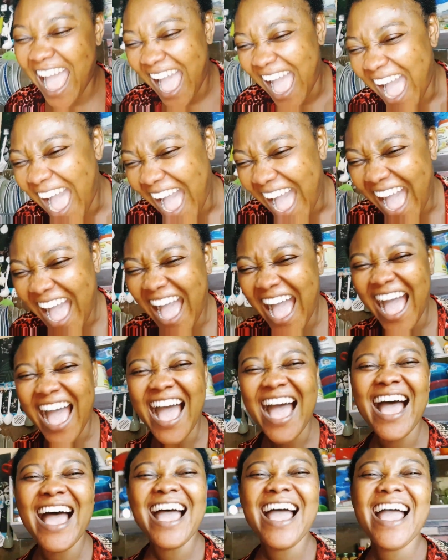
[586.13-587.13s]

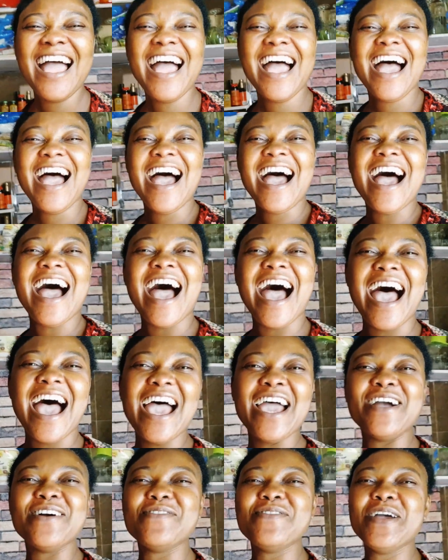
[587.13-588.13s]

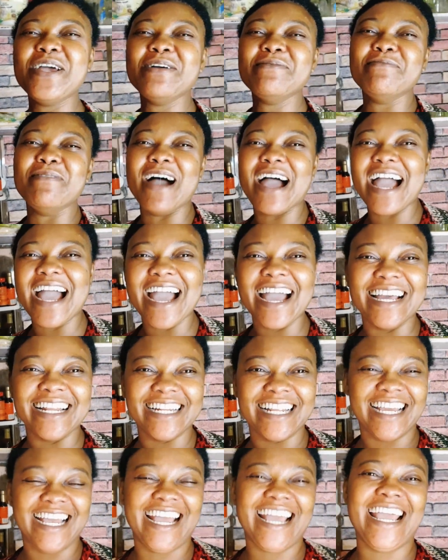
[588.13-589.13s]
Hi,
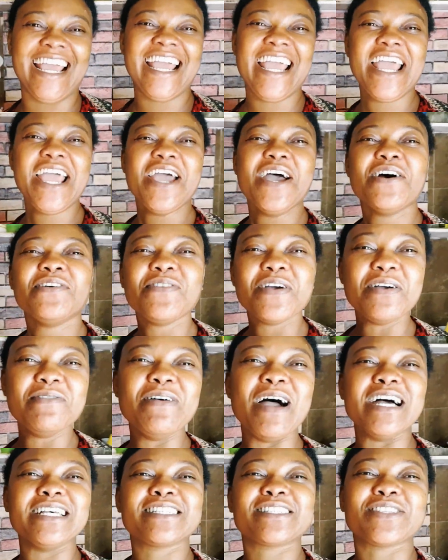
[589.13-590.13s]
women,
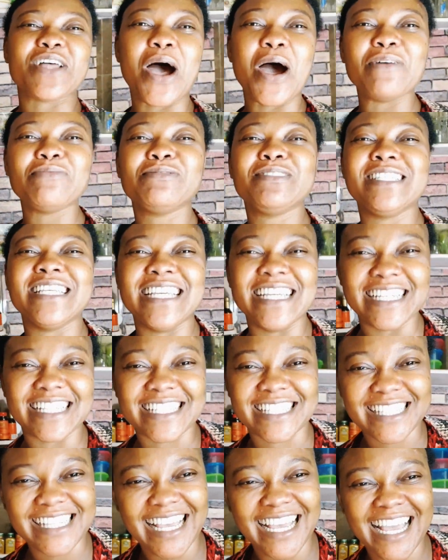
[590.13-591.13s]
women, stop this.